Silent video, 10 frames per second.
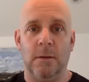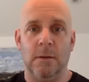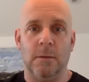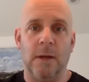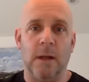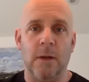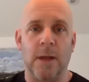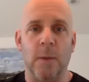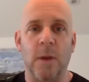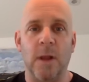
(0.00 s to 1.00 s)
Well, okay,
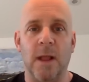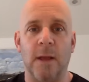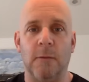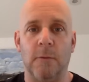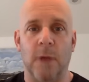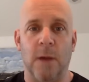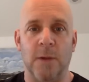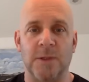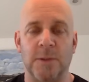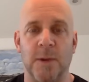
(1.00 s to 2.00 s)
one client uh,
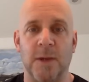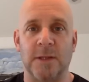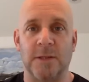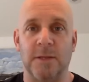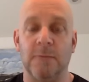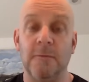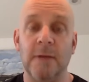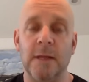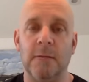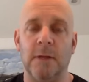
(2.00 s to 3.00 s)
was twice because they
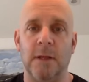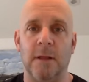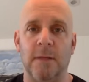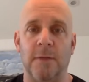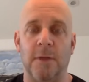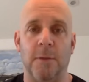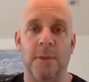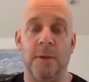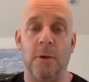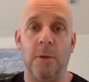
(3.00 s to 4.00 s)
really, really loved the hope and
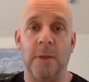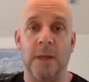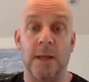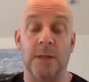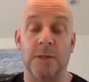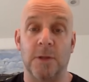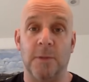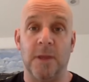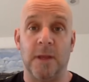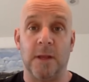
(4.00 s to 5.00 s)
they were hoping against hope
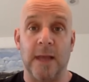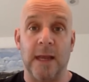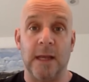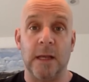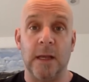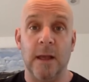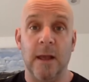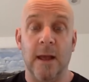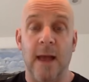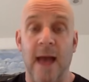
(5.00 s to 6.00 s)
they could get it.
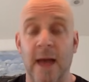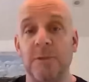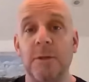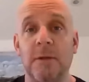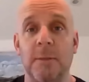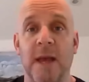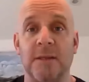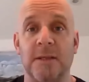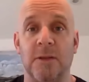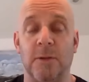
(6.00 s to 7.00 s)
Absolutely
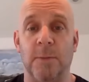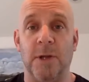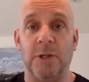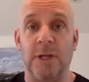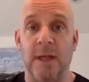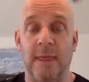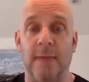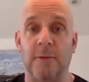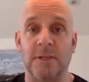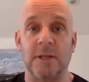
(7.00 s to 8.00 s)
maxed out their budget and they
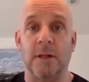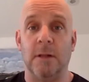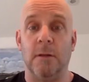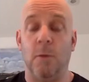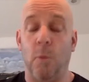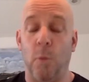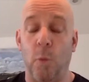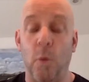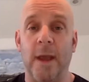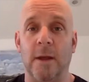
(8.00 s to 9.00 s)
were still
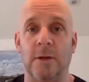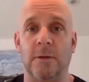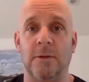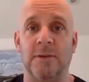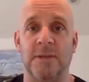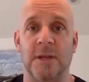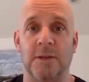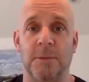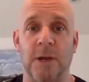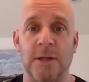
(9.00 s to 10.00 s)
way under the sales
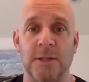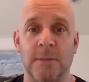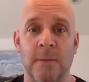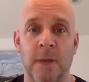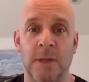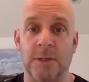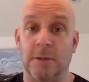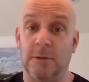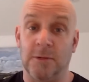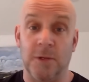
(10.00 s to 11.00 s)
price. So
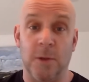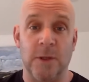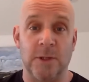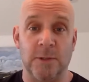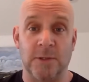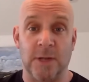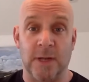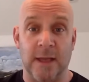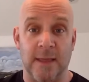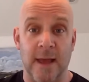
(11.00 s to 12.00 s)
there's no way she was going to
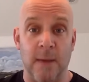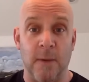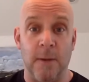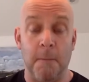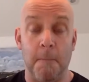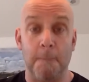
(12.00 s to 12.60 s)
get that one.